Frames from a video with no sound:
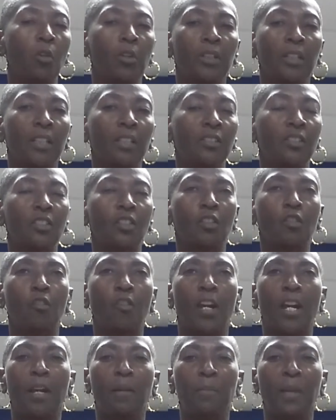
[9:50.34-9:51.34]
on
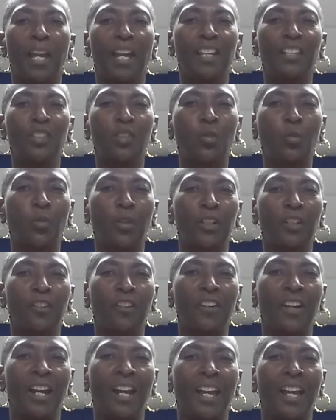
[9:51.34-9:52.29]
Instagram and Twitter,